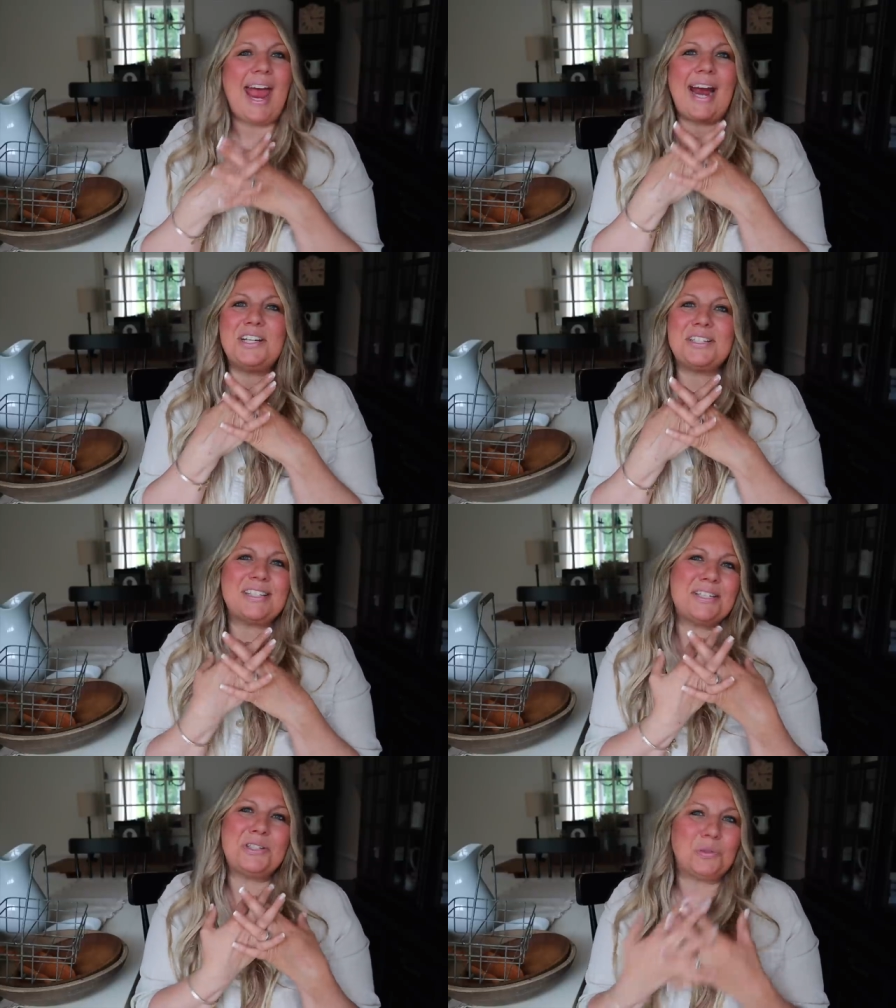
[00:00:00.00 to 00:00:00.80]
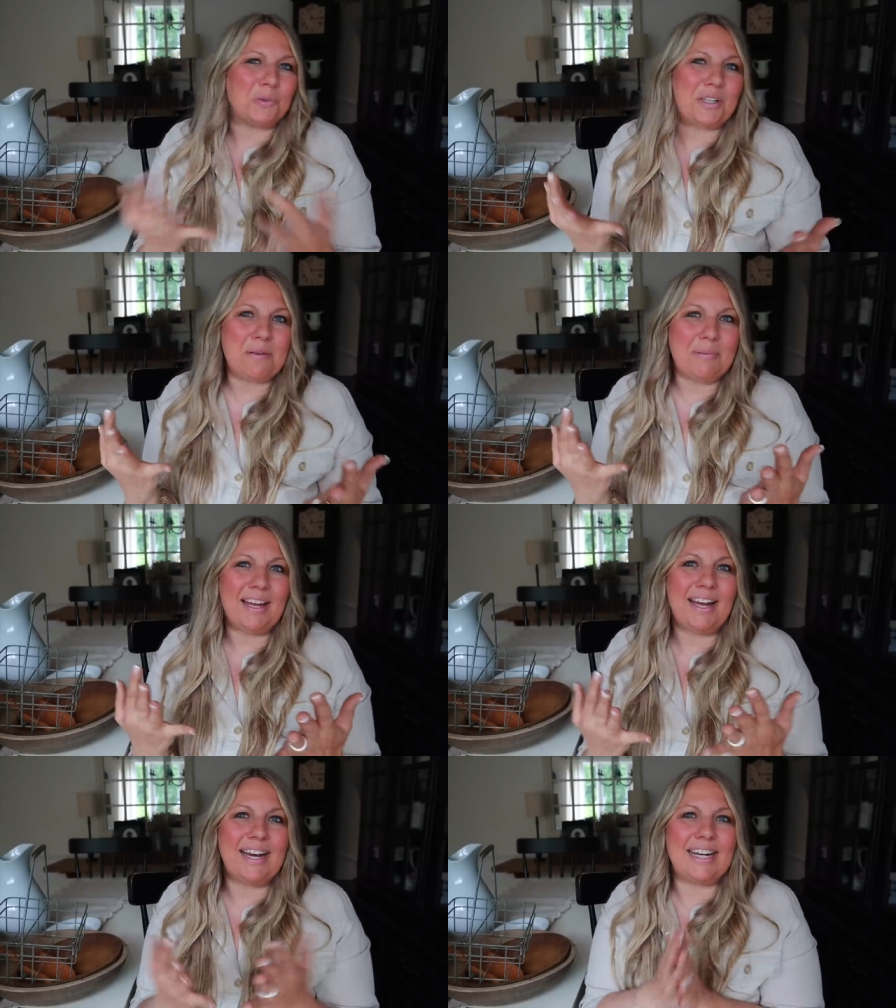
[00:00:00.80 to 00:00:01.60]
and just the story
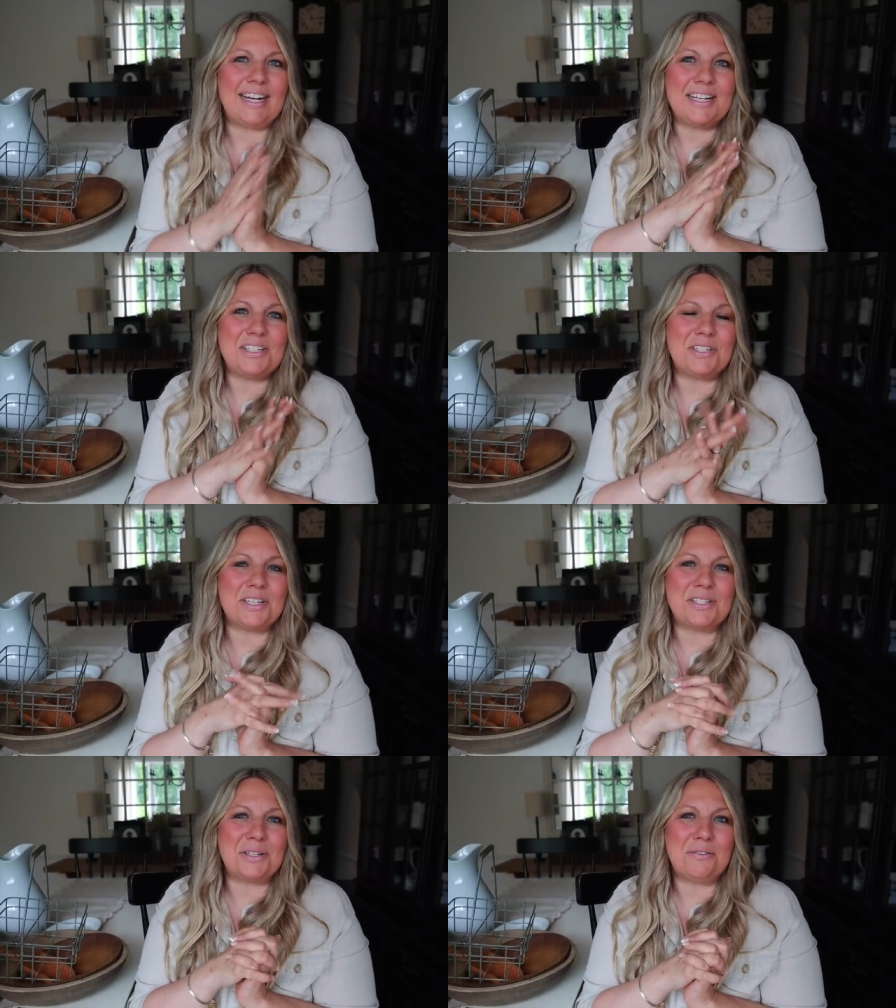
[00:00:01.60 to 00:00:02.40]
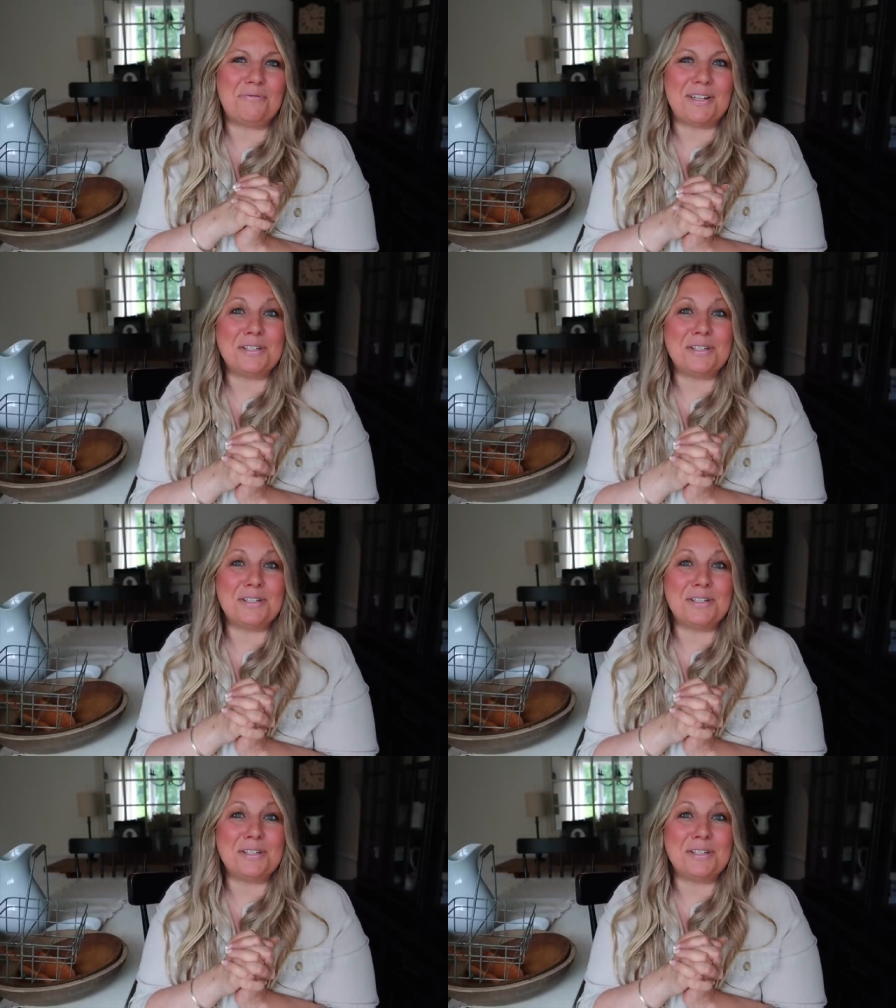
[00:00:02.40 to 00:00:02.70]
behind it. It's just so fun.